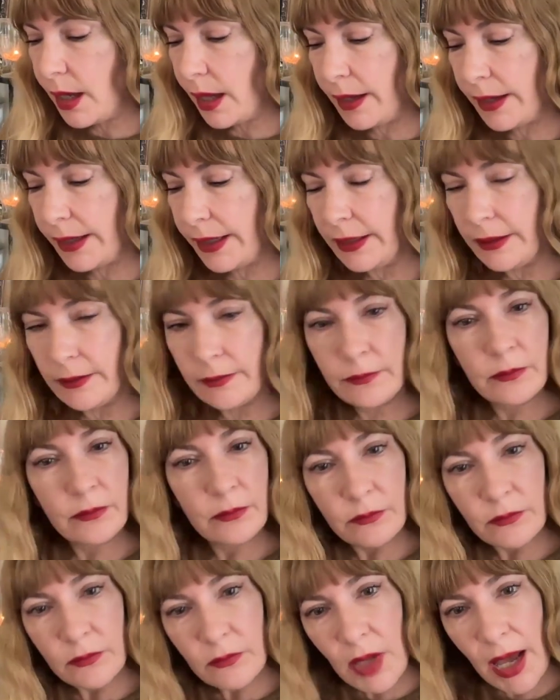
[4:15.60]
I
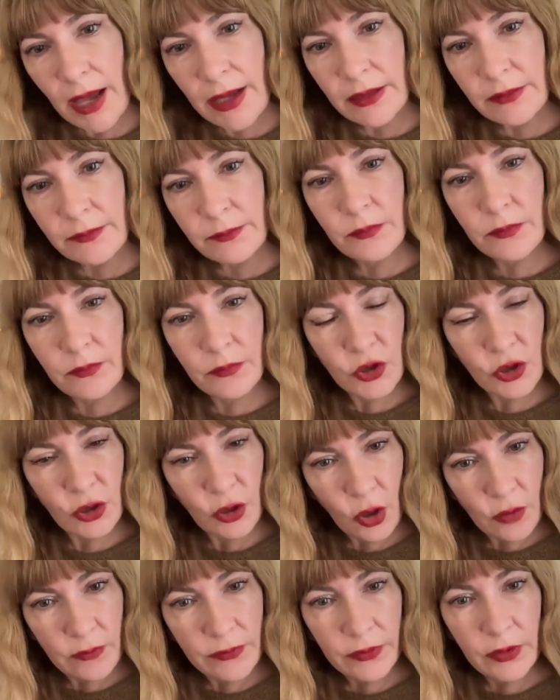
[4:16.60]
I
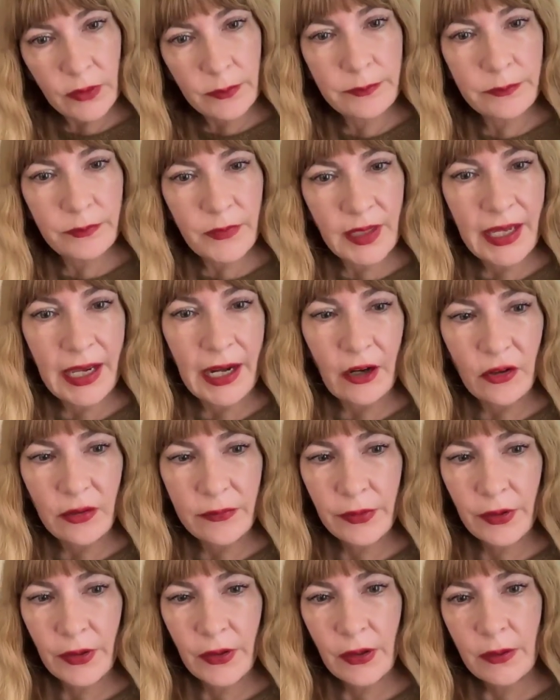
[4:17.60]
took over the care
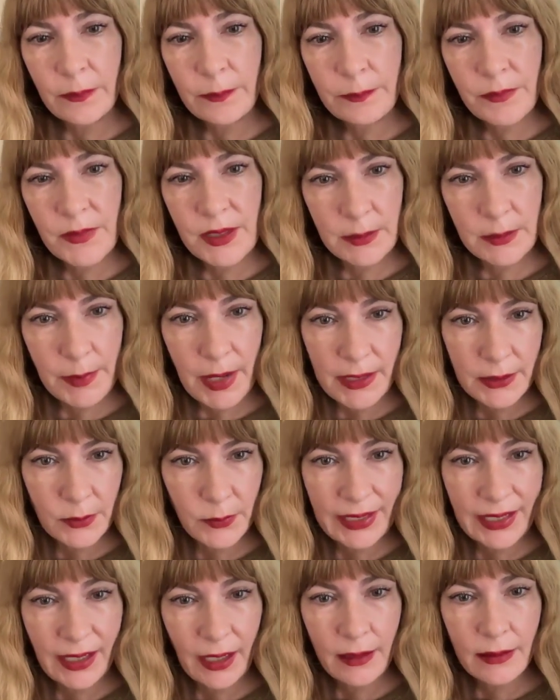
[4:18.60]
of her this
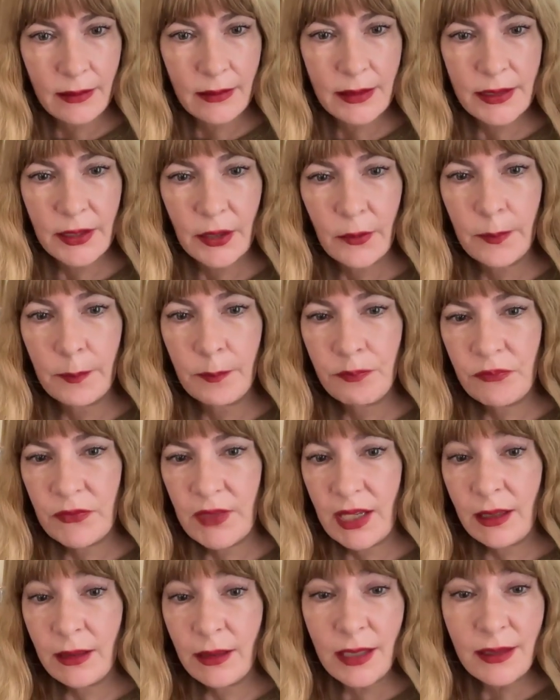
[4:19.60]
past weekend. So
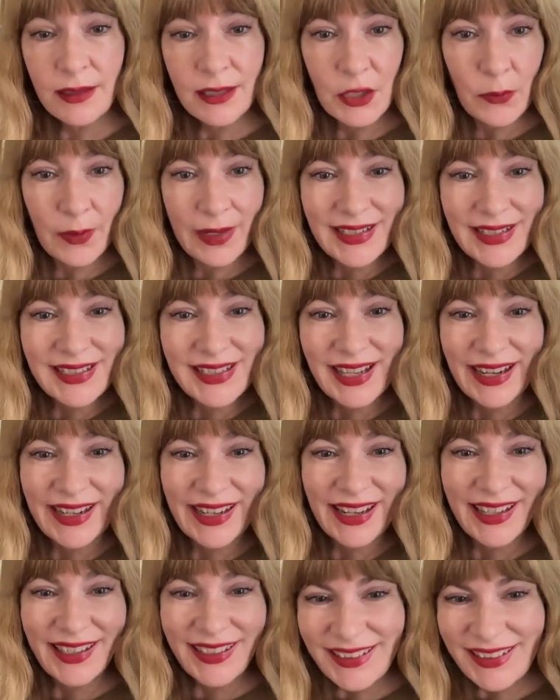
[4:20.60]
that's new and
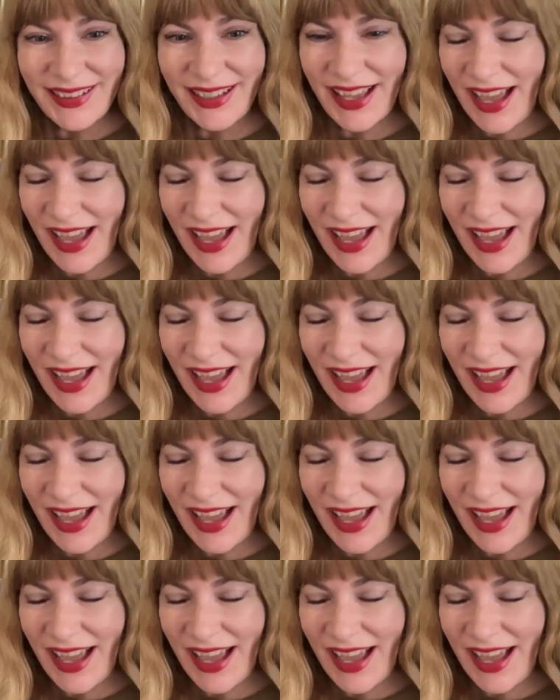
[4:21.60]
exciting.